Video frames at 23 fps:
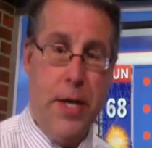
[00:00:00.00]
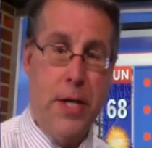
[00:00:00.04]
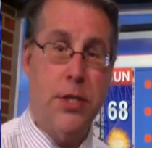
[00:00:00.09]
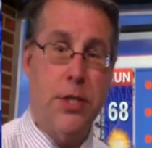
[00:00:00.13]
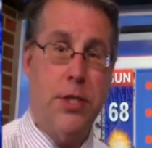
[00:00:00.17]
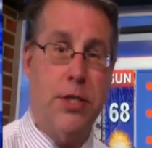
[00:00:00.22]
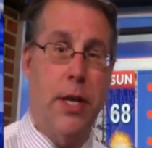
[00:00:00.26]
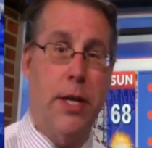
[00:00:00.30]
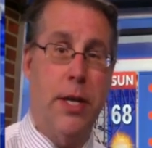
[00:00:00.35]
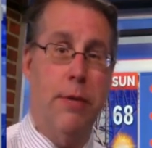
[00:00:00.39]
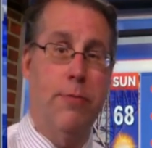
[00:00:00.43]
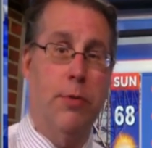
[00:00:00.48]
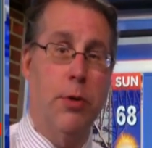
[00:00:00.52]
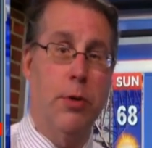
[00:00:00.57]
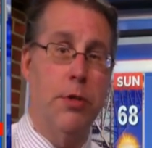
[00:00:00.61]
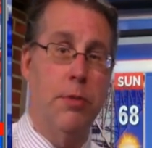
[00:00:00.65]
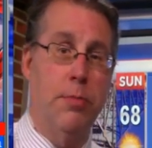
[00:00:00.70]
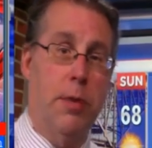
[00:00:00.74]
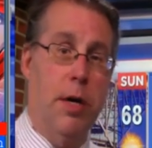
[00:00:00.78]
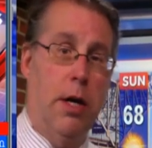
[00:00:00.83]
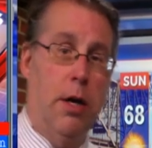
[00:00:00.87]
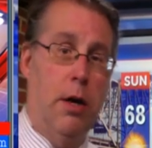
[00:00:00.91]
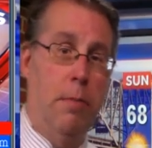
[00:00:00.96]
Sunny for
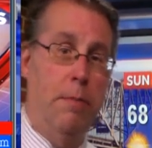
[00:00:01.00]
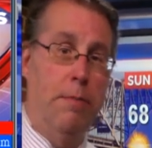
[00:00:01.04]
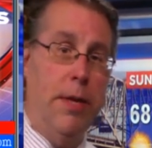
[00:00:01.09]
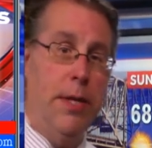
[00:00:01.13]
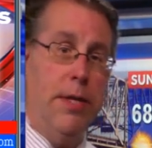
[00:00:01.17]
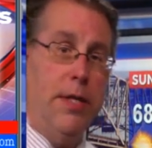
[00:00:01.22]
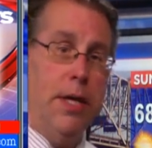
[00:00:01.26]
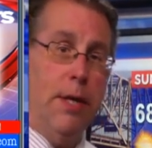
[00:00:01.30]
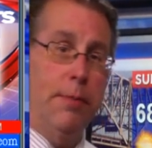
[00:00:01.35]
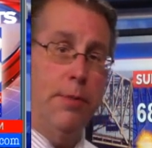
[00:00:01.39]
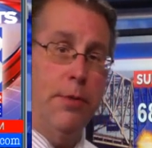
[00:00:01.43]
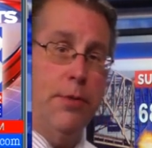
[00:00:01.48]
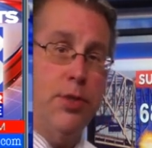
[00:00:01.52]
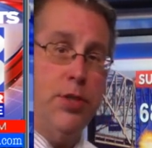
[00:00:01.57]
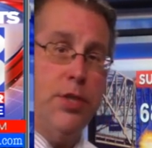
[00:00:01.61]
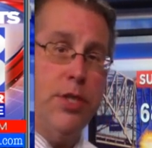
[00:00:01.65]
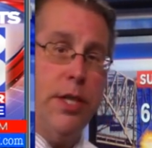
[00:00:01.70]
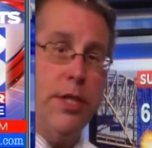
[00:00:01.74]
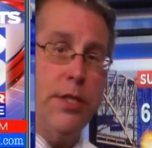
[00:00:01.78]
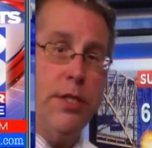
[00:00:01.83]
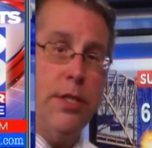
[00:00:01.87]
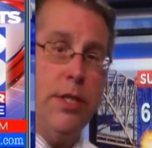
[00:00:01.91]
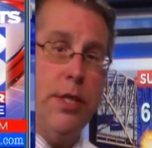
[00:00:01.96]
tomorrow, mid to upper
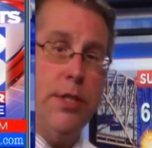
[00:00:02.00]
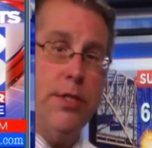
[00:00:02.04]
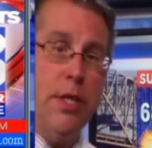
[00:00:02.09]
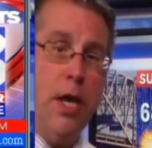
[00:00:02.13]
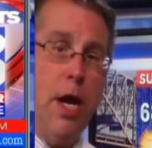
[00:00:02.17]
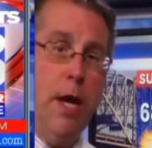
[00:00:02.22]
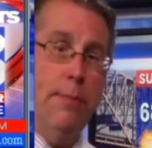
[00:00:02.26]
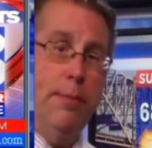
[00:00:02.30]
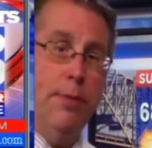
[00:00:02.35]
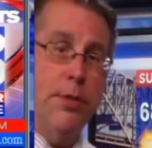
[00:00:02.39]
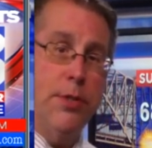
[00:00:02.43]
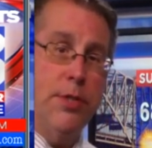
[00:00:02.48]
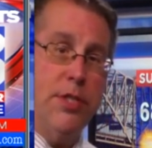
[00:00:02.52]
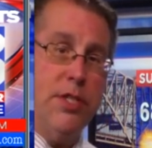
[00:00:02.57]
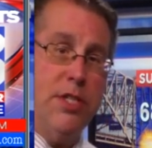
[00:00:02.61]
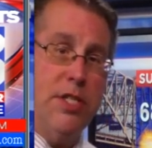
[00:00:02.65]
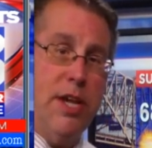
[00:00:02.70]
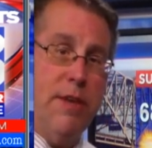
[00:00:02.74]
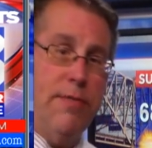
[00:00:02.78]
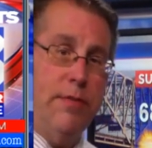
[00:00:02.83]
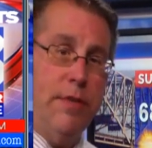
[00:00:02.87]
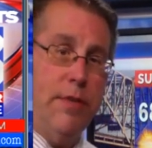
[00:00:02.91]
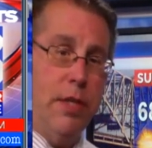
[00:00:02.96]
60s, upper
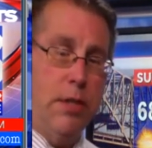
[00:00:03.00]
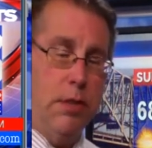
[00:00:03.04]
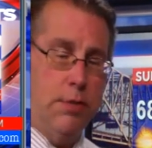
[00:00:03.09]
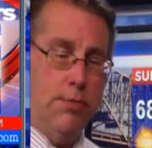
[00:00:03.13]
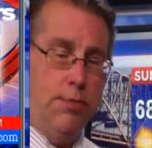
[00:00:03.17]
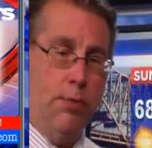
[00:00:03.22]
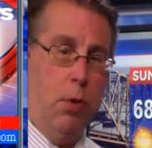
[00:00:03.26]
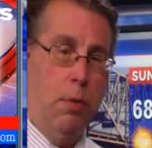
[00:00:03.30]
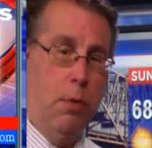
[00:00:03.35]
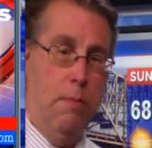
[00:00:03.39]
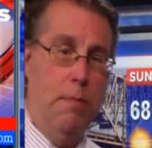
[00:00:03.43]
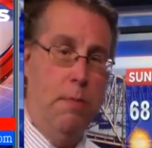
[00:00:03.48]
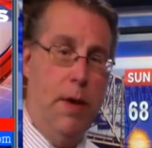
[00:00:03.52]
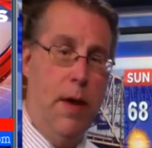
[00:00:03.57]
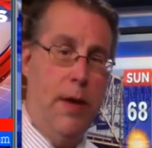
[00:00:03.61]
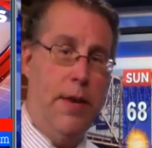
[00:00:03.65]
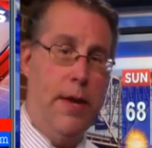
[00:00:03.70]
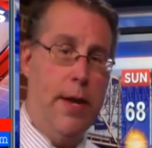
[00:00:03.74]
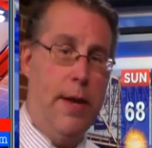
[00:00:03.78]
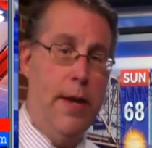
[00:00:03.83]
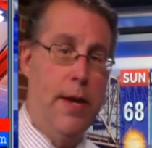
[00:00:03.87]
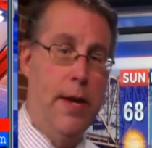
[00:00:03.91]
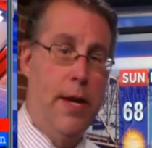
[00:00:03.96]
70s for
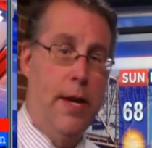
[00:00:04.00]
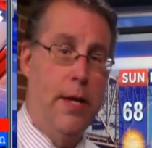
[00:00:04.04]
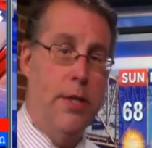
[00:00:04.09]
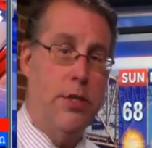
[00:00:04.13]
Monday.